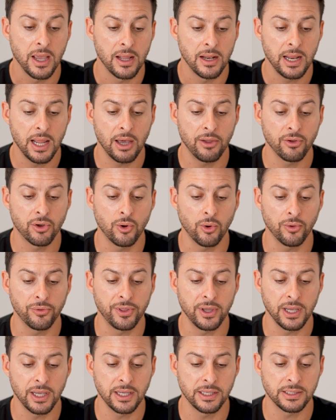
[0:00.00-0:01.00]
Now the cool
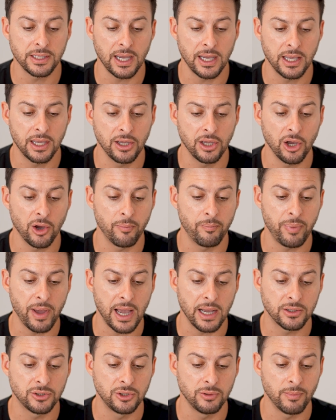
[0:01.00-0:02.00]
thing is I can go
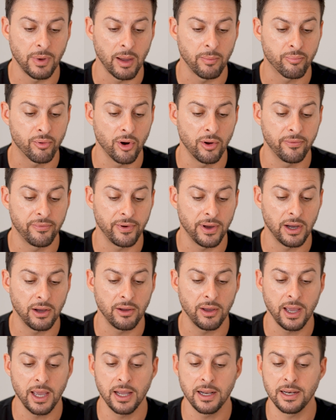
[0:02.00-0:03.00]
back to my
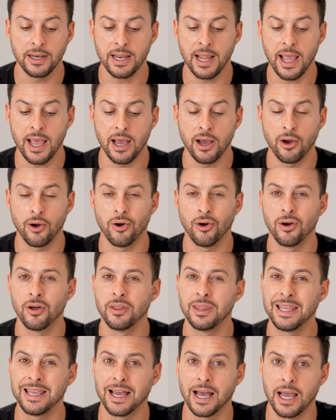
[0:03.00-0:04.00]
profile and now
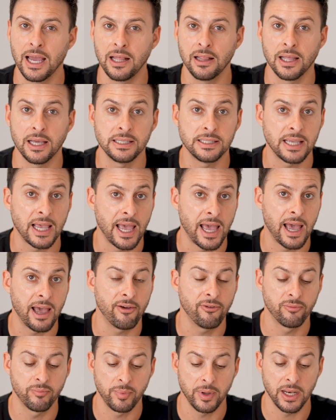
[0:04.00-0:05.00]
the highlights
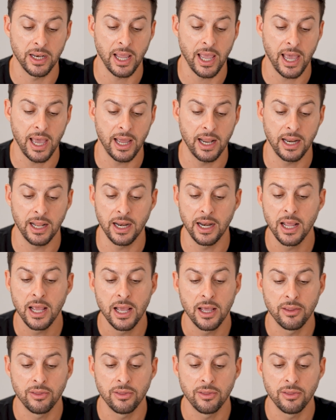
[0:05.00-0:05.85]
have been added.